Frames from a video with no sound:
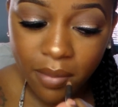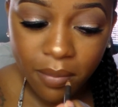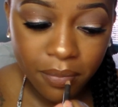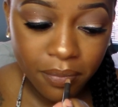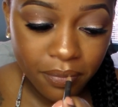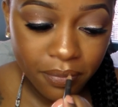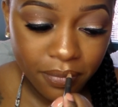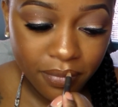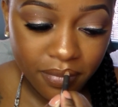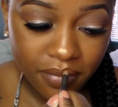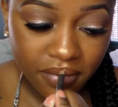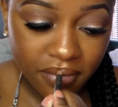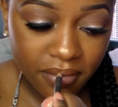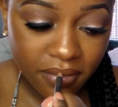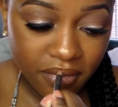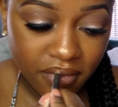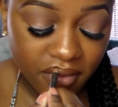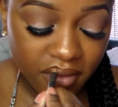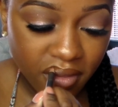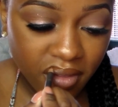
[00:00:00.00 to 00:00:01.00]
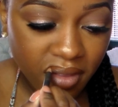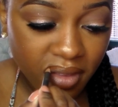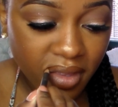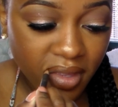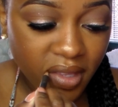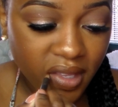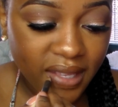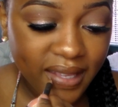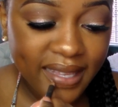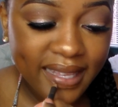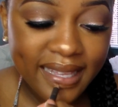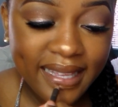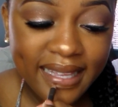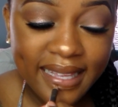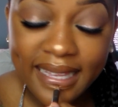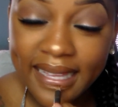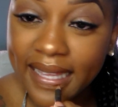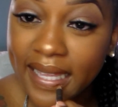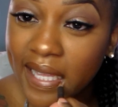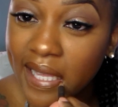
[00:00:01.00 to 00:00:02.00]
uh, Cork,
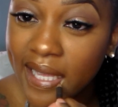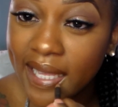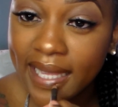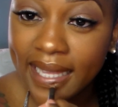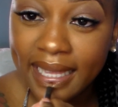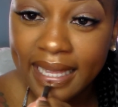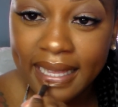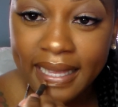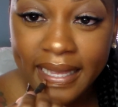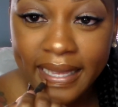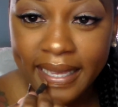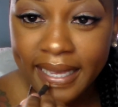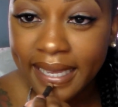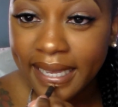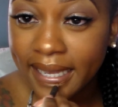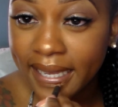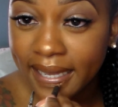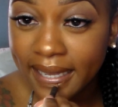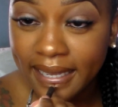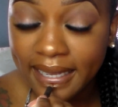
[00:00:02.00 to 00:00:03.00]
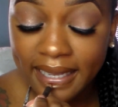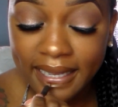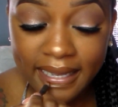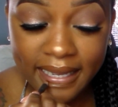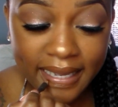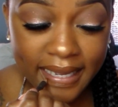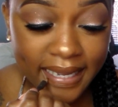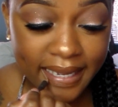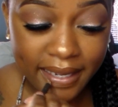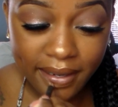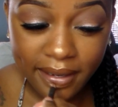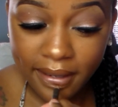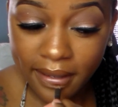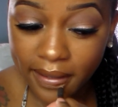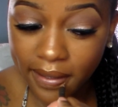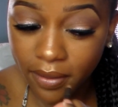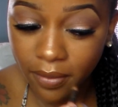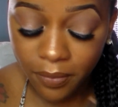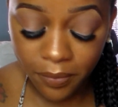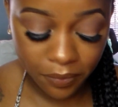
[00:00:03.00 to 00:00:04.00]
one of my favorite brown lip pencils.
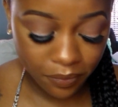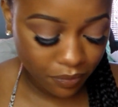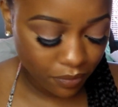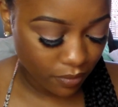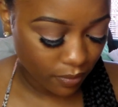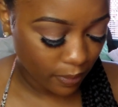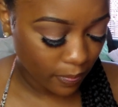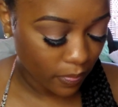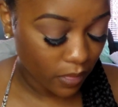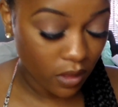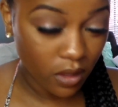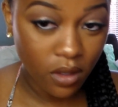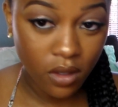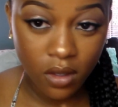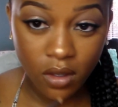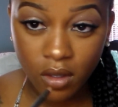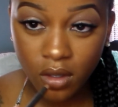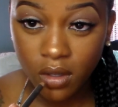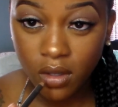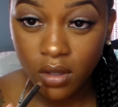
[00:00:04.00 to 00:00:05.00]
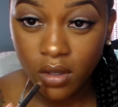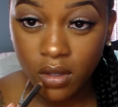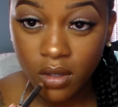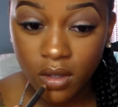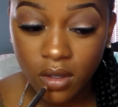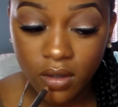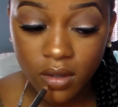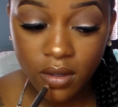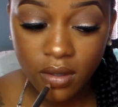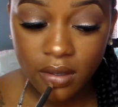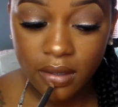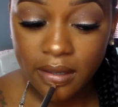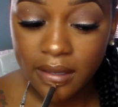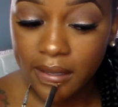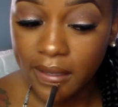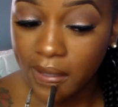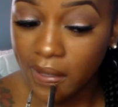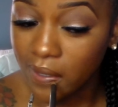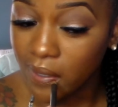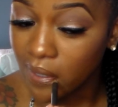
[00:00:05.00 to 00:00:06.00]
And then I'm going to fill in
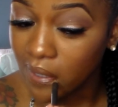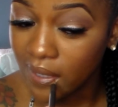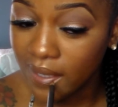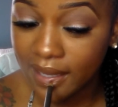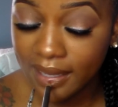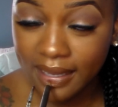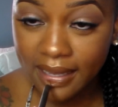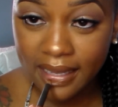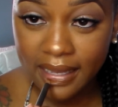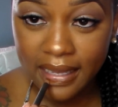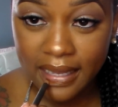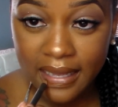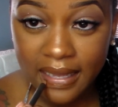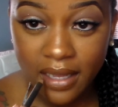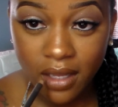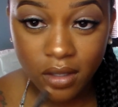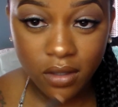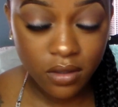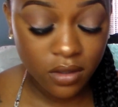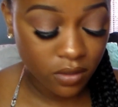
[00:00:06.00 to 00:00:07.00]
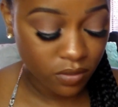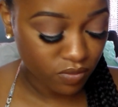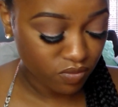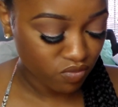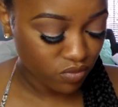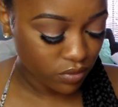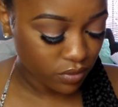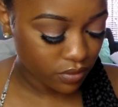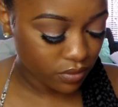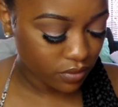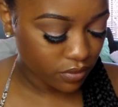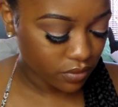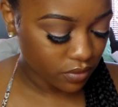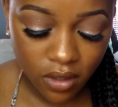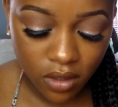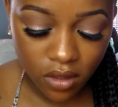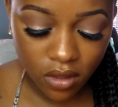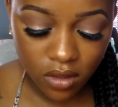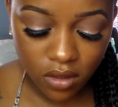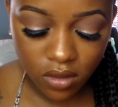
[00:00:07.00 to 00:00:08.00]
my lips
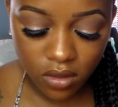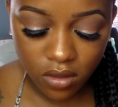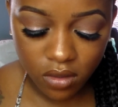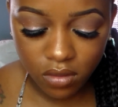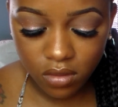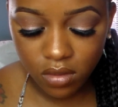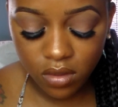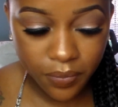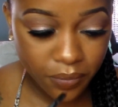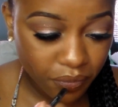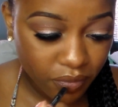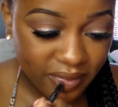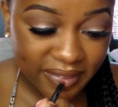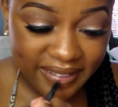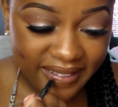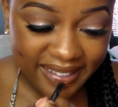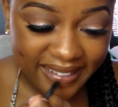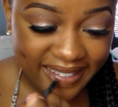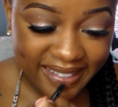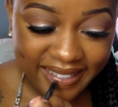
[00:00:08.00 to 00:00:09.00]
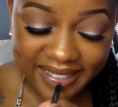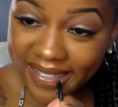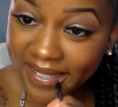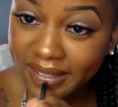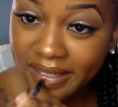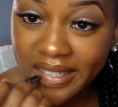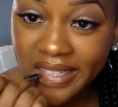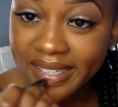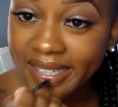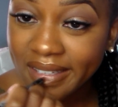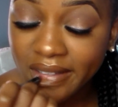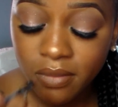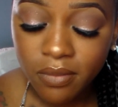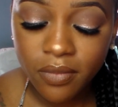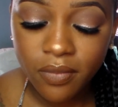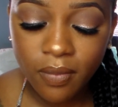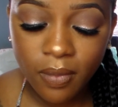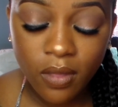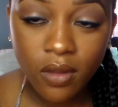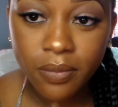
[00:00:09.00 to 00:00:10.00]
using N Y X a
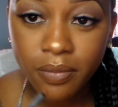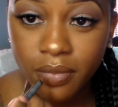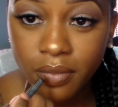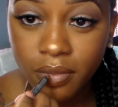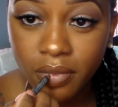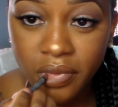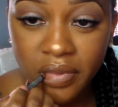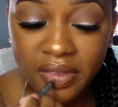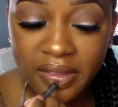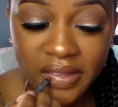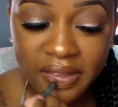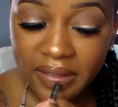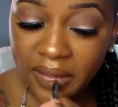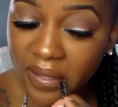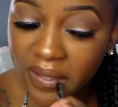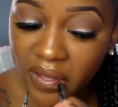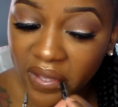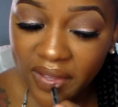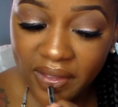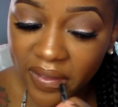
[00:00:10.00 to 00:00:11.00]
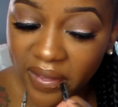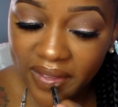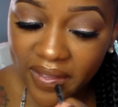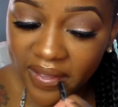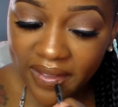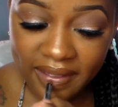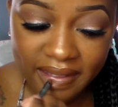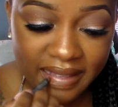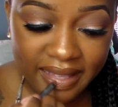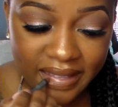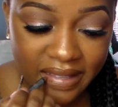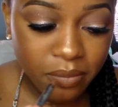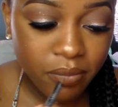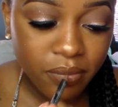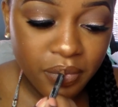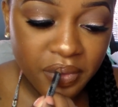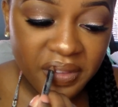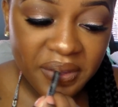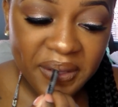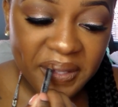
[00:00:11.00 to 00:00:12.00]
thousand years. It's like a grayish
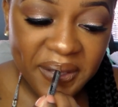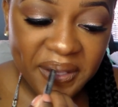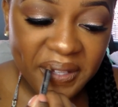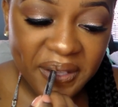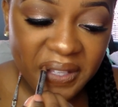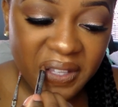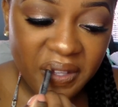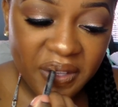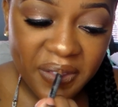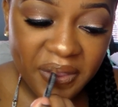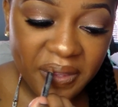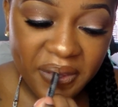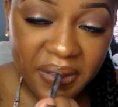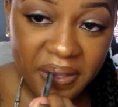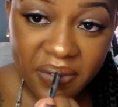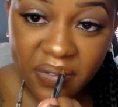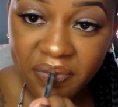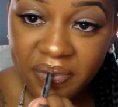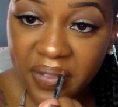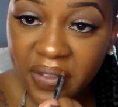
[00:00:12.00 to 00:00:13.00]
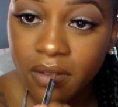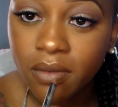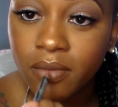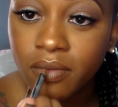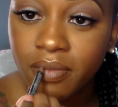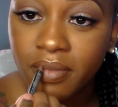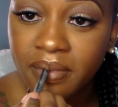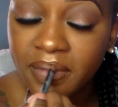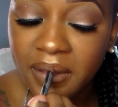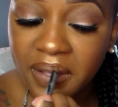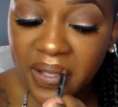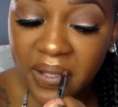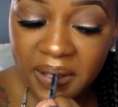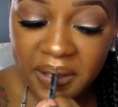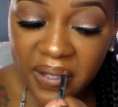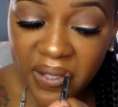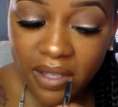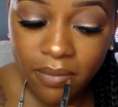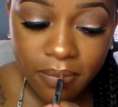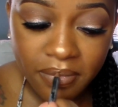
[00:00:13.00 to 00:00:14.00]
color. So I'm going to fill in my
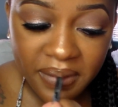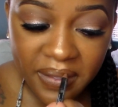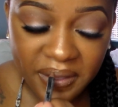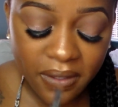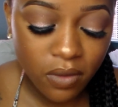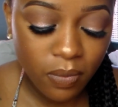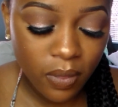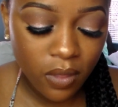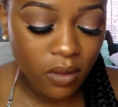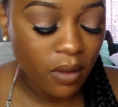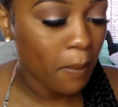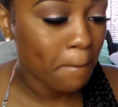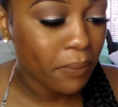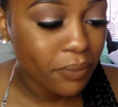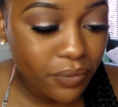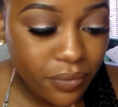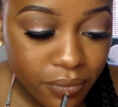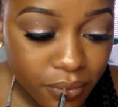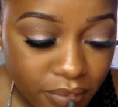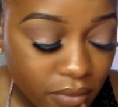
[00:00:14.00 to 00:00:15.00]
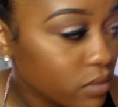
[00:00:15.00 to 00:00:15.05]
lips with that. And then I'm going to take the